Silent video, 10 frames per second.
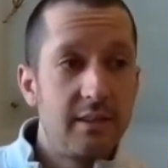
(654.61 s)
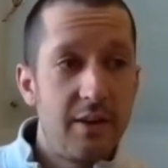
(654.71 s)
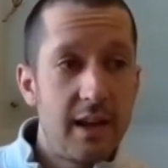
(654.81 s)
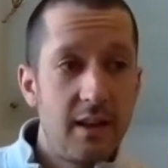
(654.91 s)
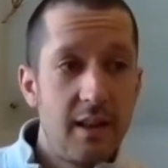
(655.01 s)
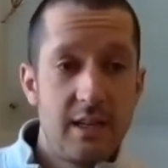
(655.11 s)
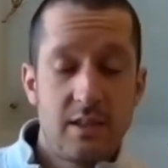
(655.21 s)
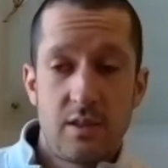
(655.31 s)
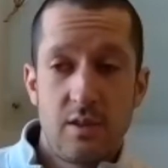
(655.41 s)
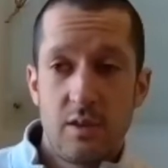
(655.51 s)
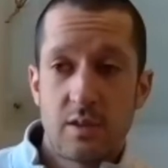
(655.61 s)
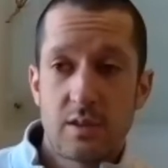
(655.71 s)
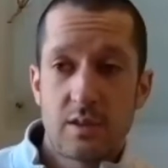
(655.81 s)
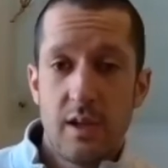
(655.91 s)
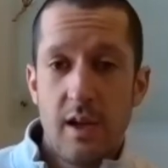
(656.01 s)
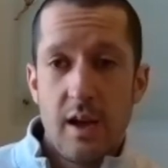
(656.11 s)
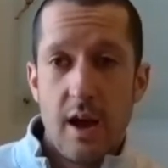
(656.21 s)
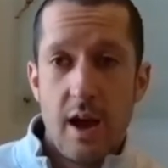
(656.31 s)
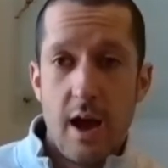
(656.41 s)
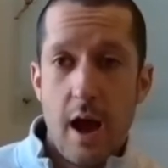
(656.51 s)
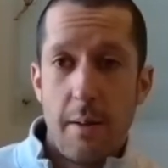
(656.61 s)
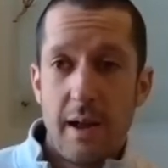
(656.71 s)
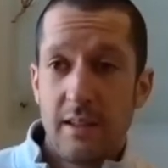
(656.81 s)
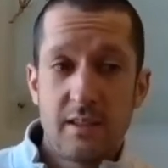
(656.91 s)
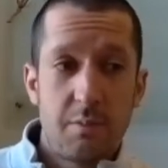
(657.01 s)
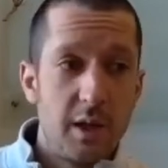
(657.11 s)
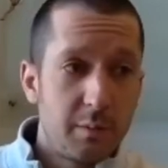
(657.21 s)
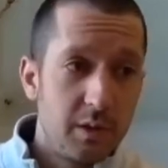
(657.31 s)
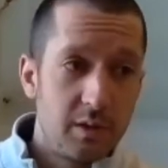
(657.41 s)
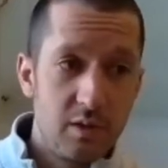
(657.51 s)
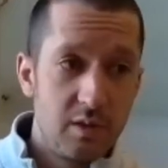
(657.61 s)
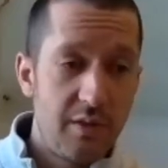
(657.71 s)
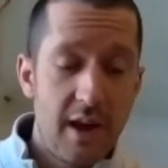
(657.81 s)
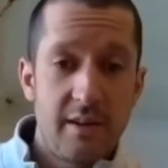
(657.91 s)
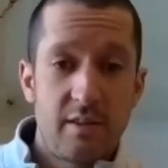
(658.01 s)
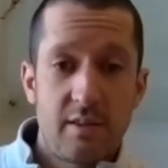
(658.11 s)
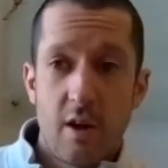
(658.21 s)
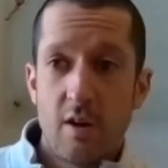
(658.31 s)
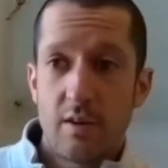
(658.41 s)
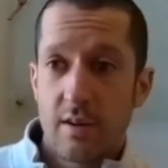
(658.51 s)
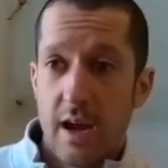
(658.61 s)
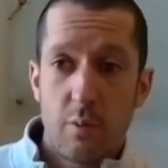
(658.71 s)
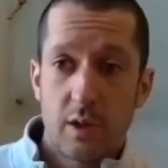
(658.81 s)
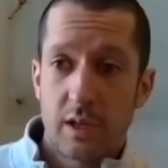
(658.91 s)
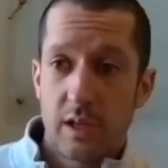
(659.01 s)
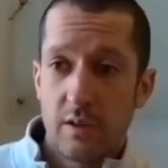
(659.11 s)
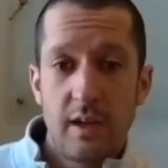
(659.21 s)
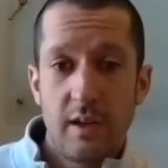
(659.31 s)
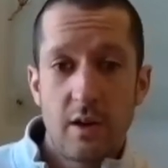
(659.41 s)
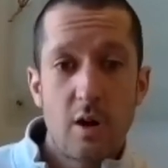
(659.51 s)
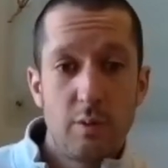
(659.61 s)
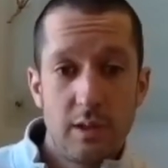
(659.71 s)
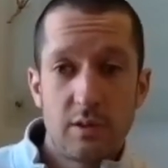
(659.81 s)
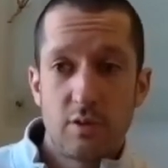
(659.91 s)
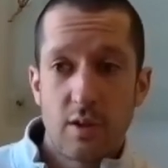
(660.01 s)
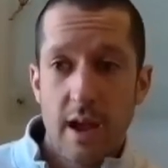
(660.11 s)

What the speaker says: I've had a lot of students, at least multiple students I've had start working in our research